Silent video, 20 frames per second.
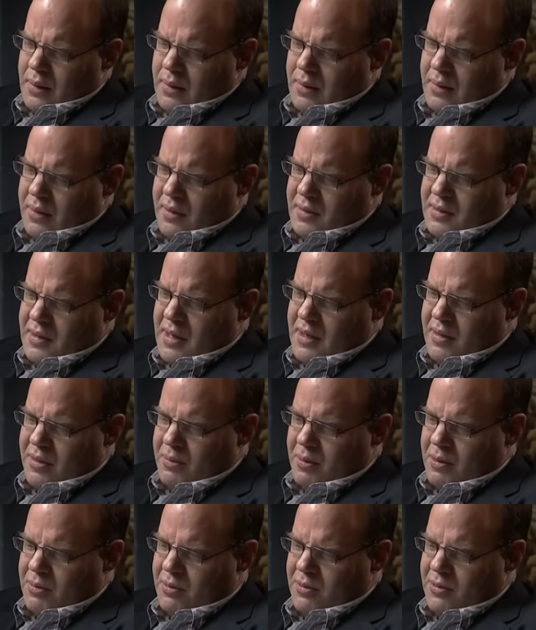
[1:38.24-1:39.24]
The teeth,
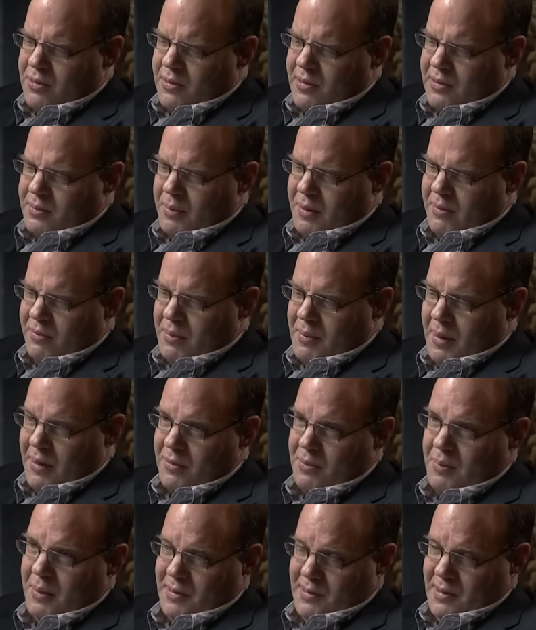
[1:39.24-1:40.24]
which we should just briefly
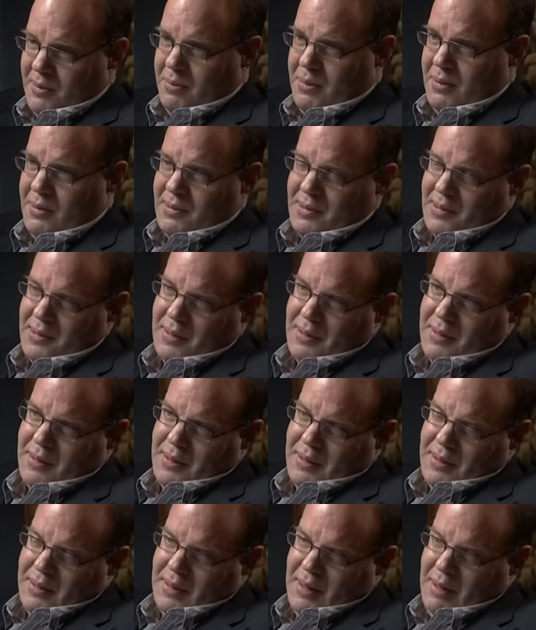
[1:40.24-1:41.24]
mention, because it was
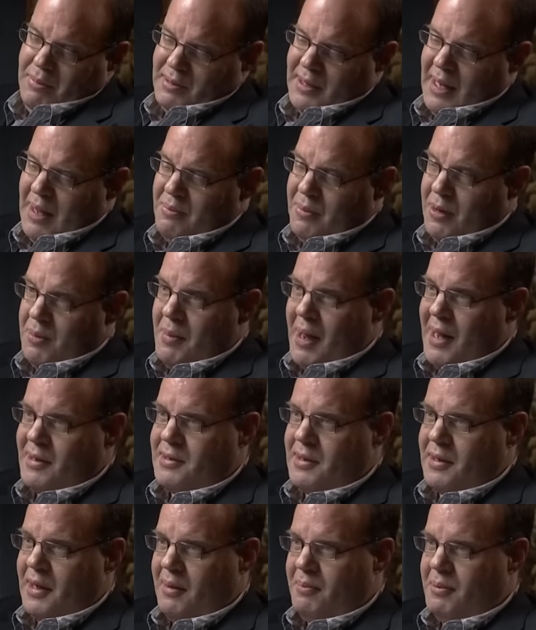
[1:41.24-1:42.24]
an
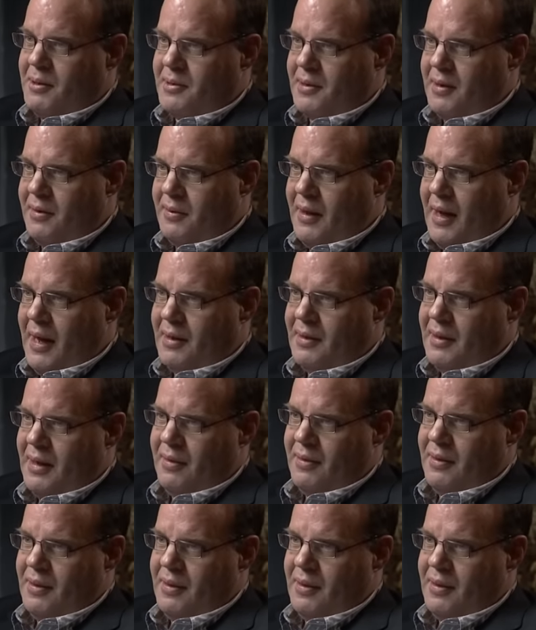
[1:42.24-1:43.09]
emblematic episode, that in